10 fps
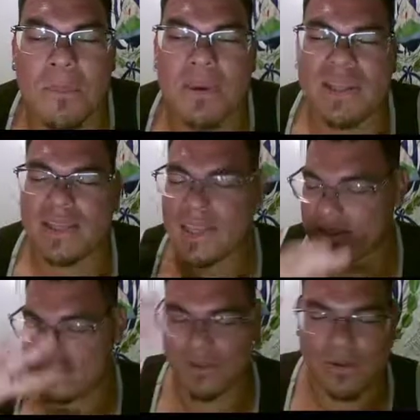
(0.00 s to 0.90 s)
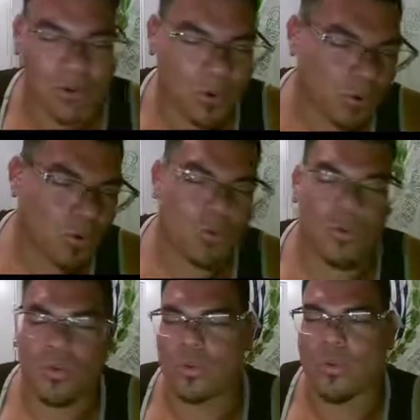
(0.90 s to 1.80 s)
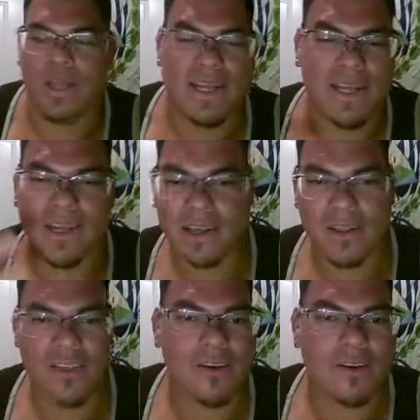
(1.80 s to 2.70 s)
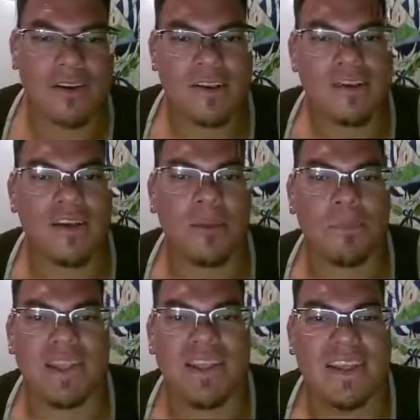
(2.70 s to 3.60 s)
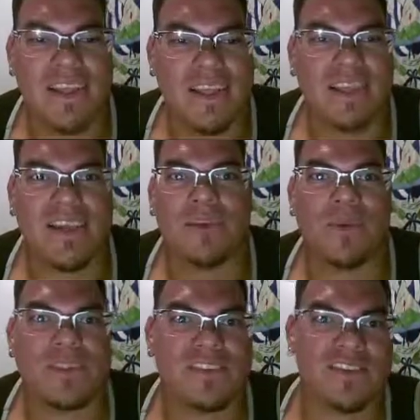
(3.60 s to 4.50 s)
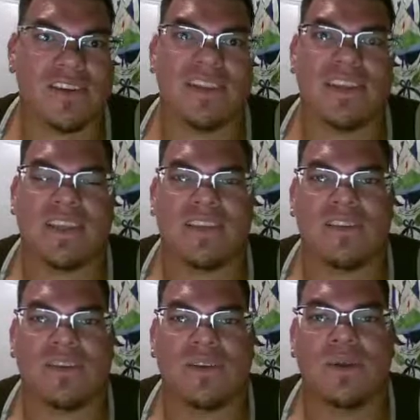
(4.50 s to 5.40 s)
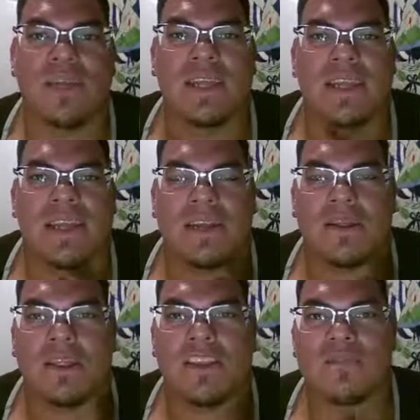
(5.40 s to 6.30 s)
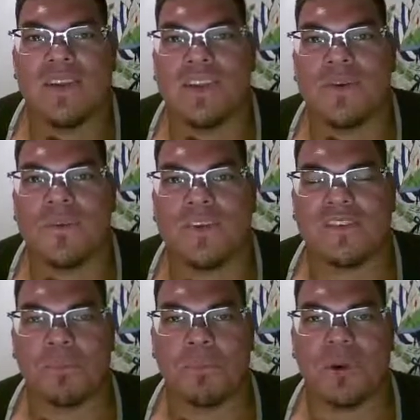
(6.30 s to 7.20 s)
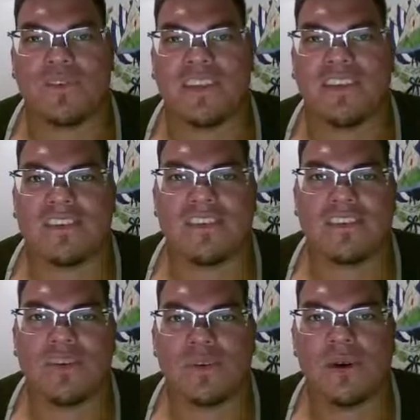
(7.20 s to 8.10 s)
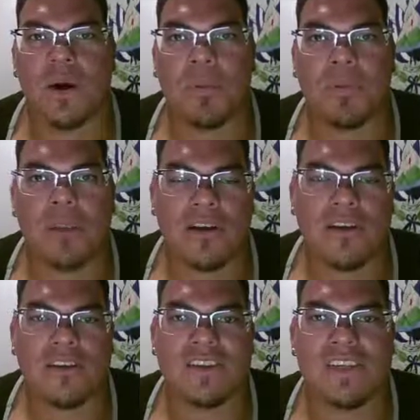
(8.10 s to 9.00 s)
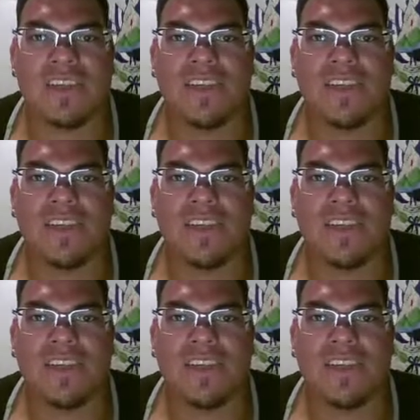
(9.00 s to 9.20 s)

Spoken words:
But that's a whole other topic that I really shouldn't get into. This video was mostly just to applaud